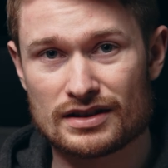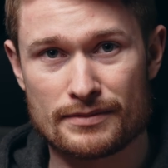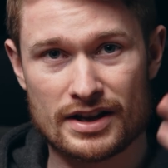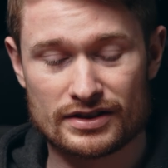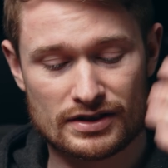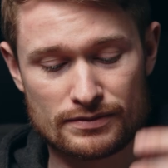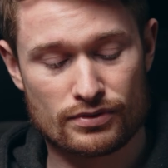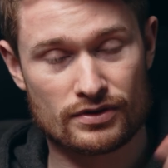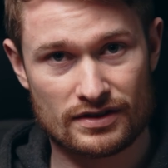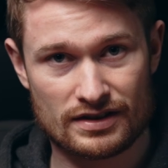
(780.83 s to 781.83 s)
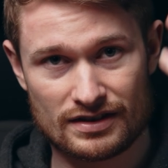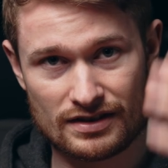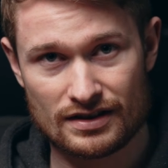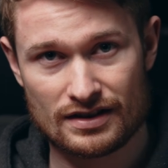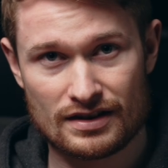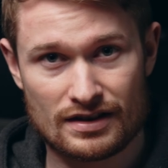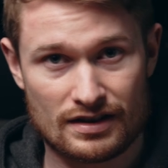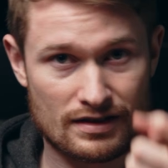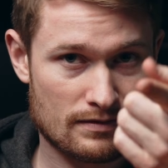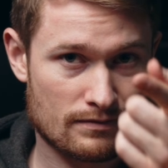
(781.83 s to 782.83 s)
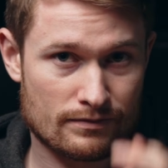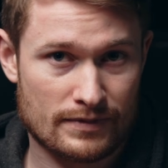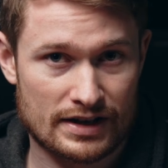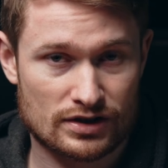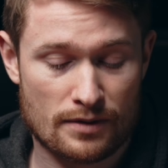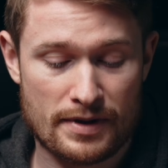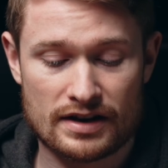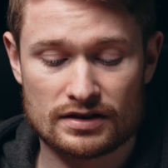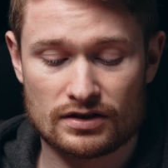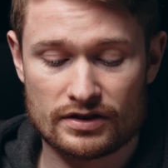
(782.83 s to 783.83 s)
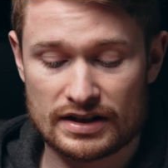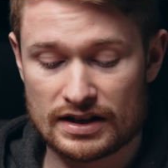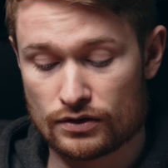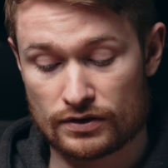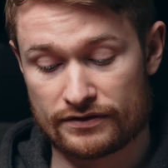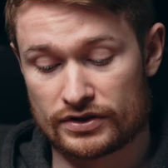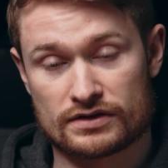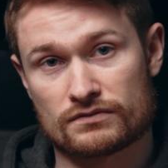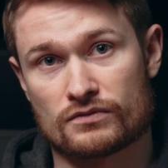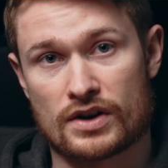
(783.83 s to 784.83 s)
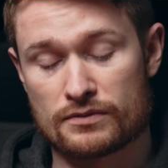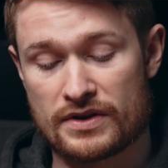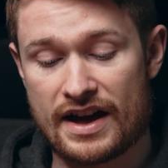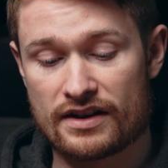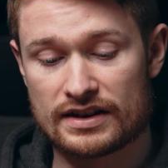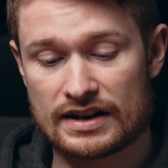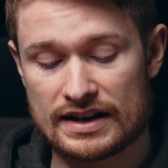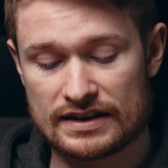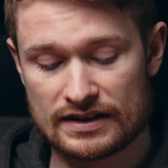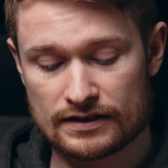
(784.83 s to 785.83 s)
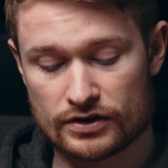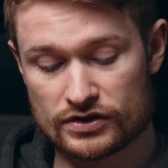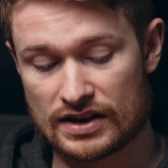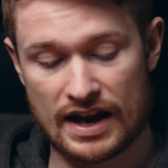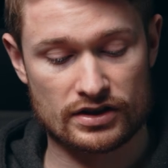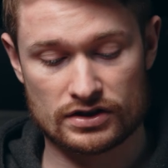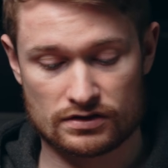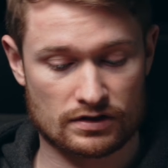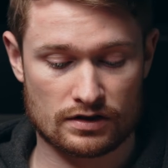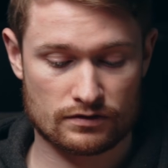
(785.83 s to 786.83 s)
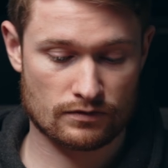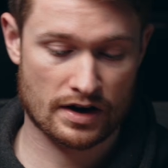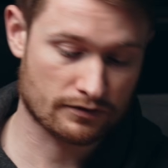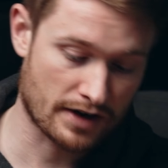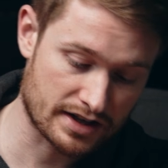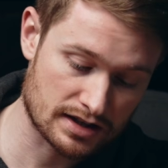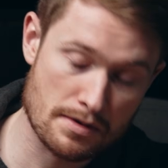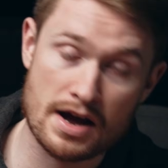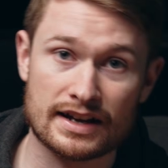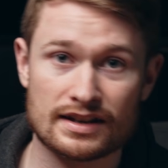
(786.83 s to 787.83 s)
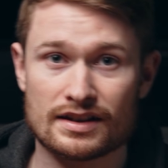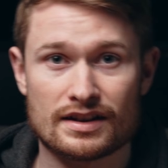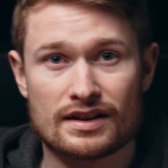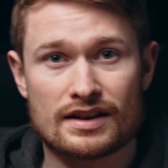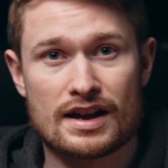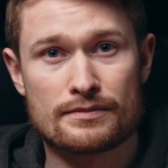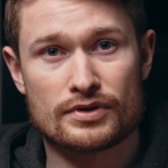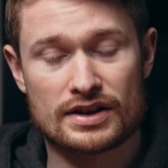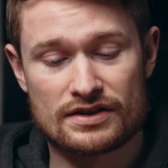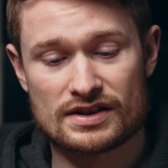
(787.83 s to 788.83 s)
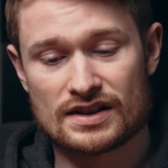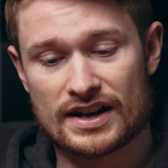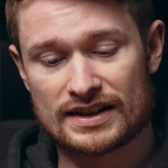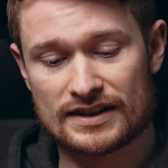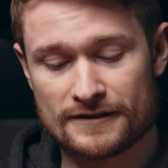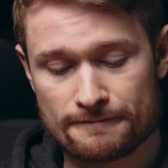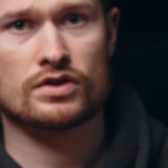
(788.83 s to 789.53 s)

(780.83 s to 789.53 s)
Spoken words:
I might just put my top handle on here, or even just run it without anything, because you can just, you know, run a regular mic and put it in the side here.